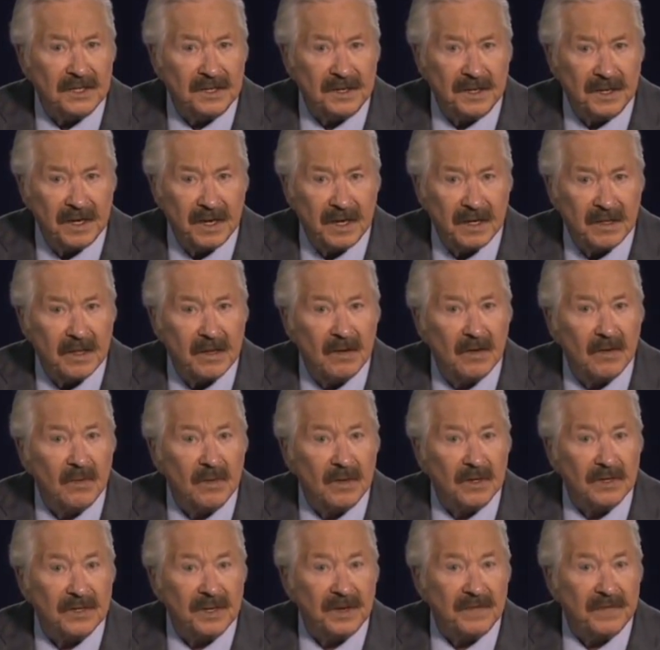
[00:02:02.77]
death
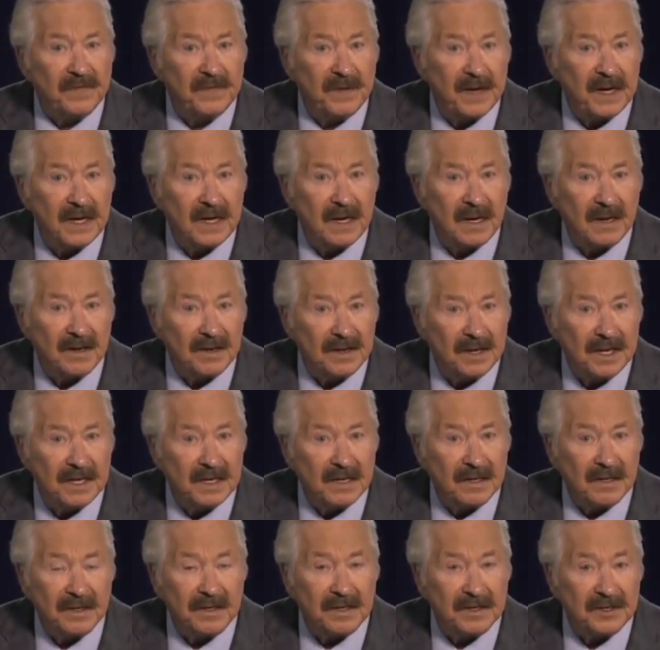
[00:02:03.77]
was a final
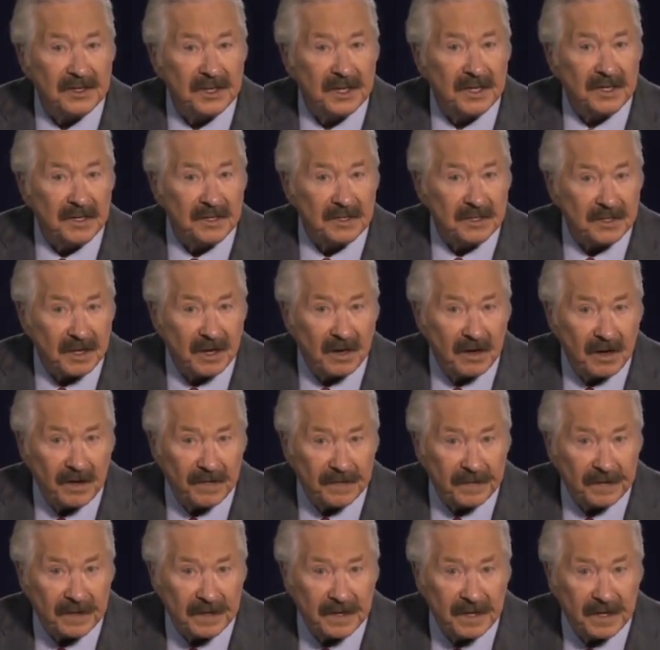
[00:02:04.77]
nail in Satan's
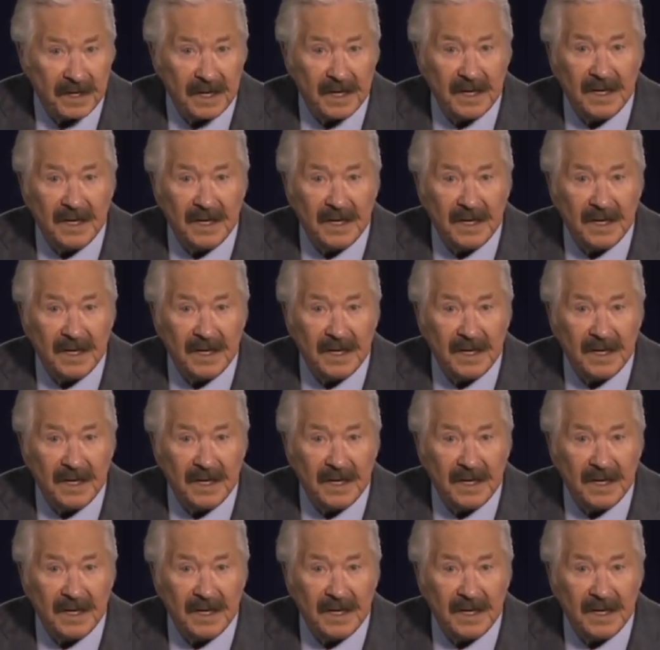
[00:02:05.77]
coffin.